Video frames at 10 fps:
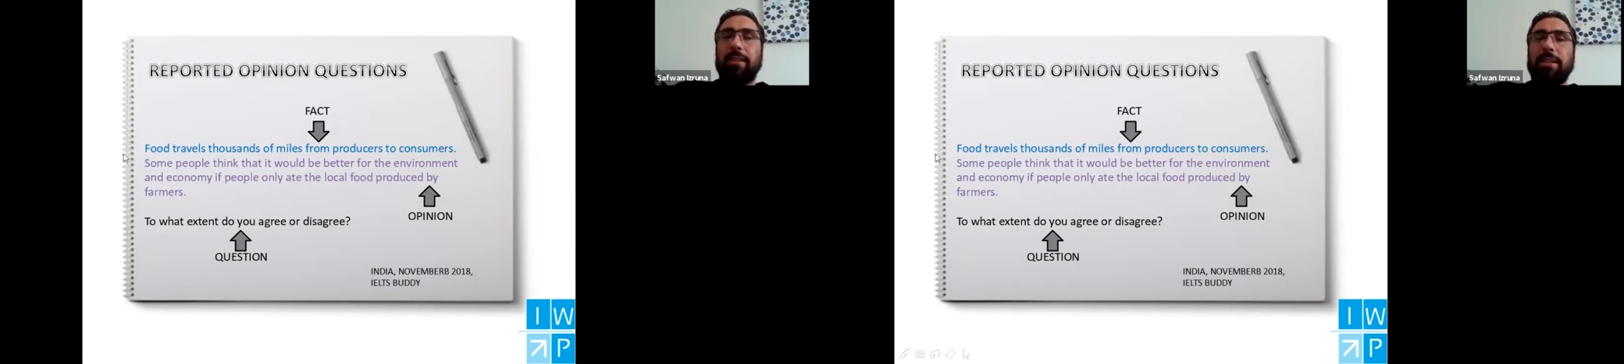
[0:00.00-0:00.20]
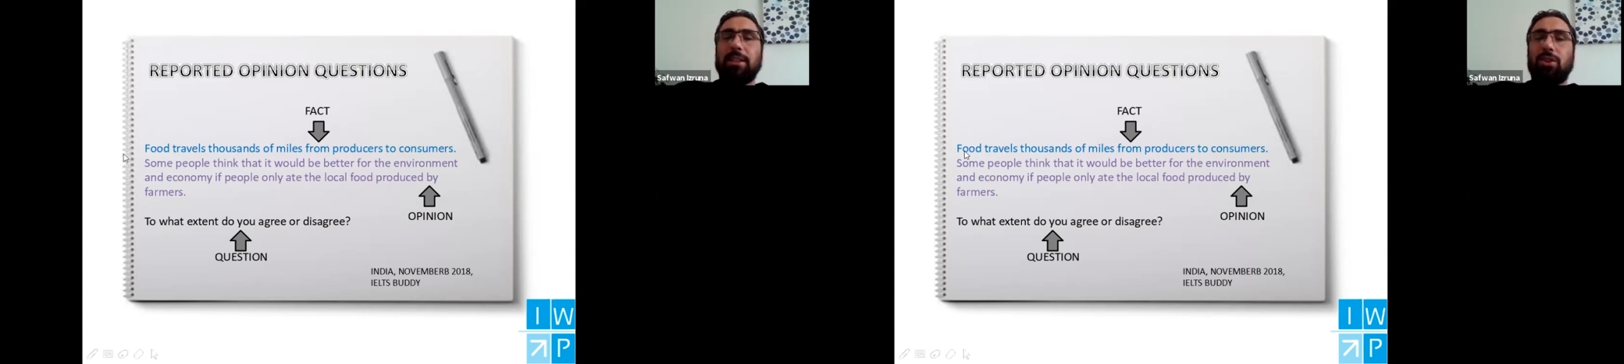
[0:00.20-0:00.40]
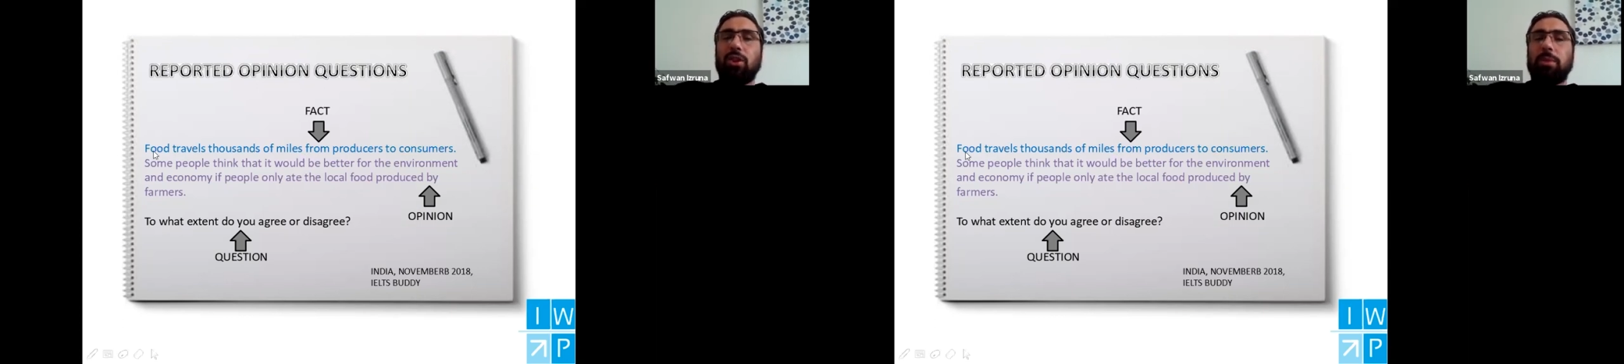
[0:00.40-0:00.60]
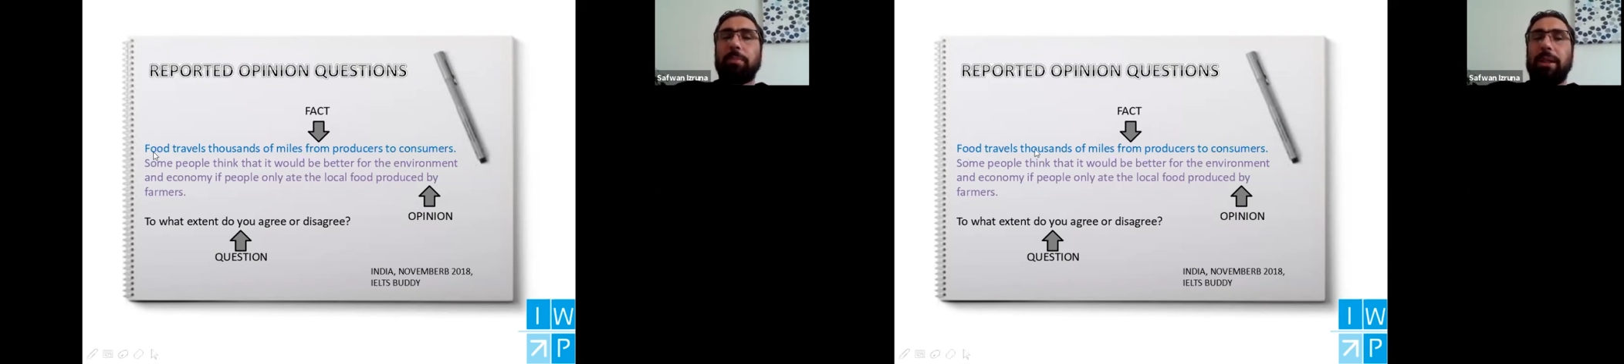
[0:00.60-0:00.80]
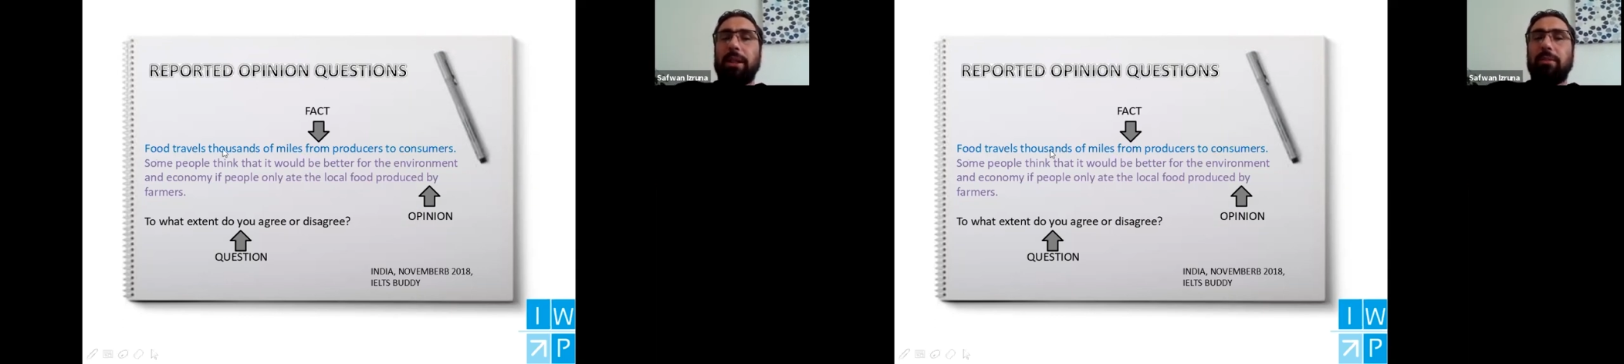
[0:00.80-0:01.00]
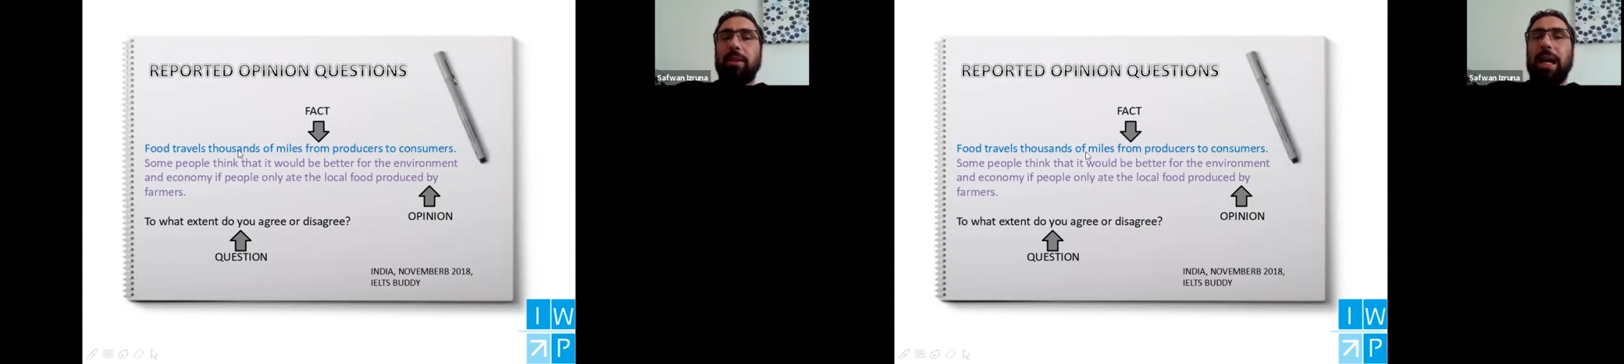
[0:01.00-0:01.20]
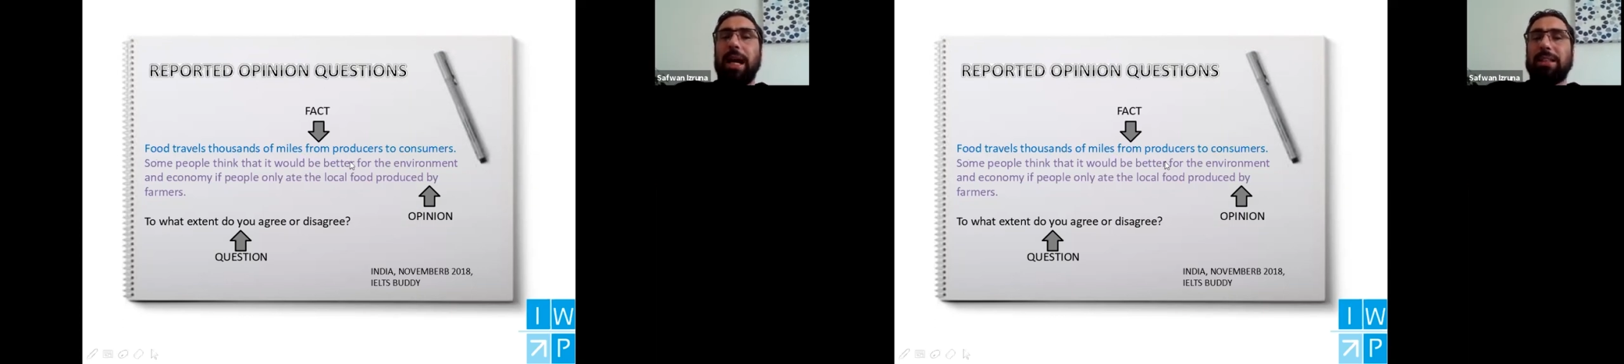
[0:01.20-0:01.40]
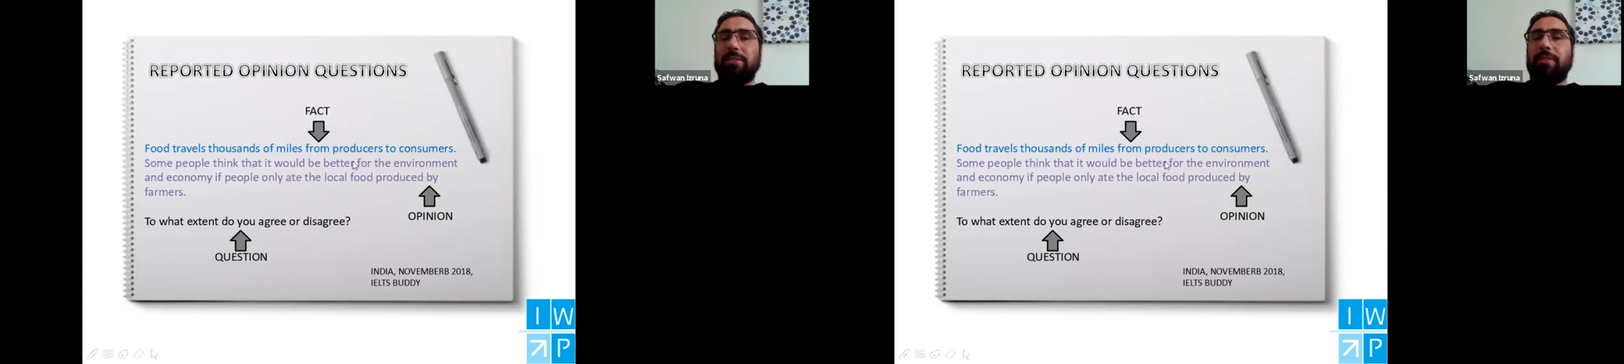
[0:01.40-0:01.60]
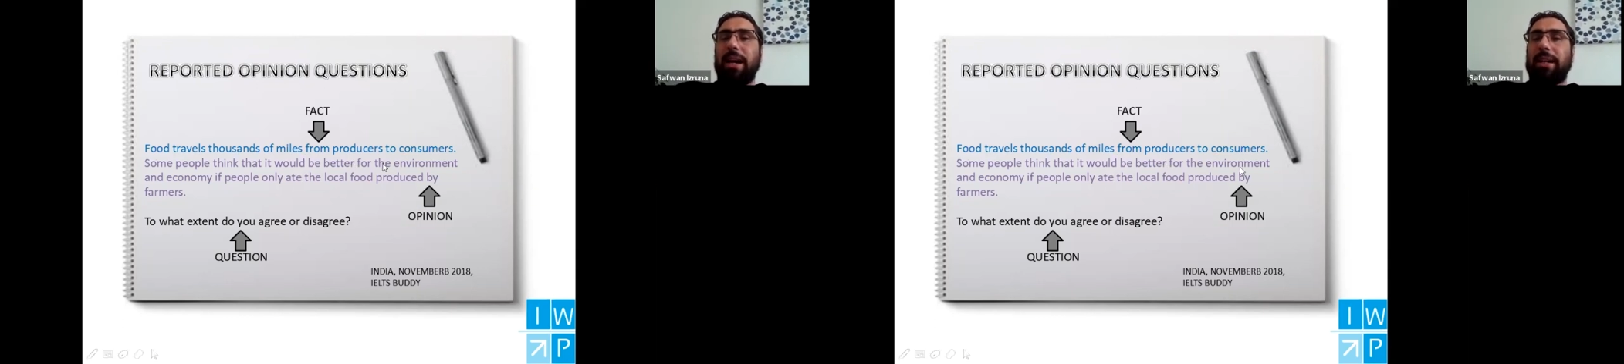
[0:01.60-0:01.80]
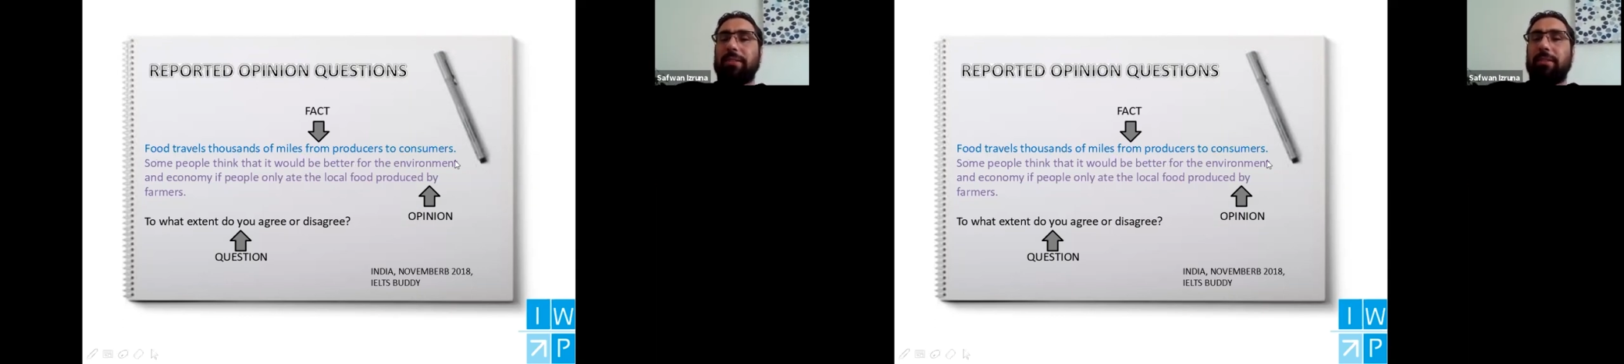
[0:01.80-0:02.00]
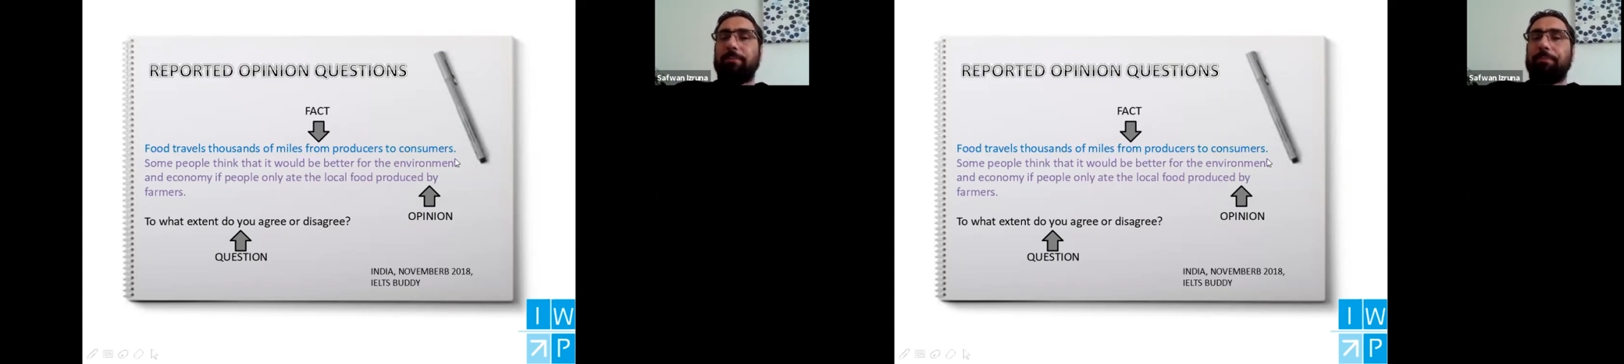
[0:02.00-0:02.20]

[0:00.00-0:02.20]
This is just being given as a fact.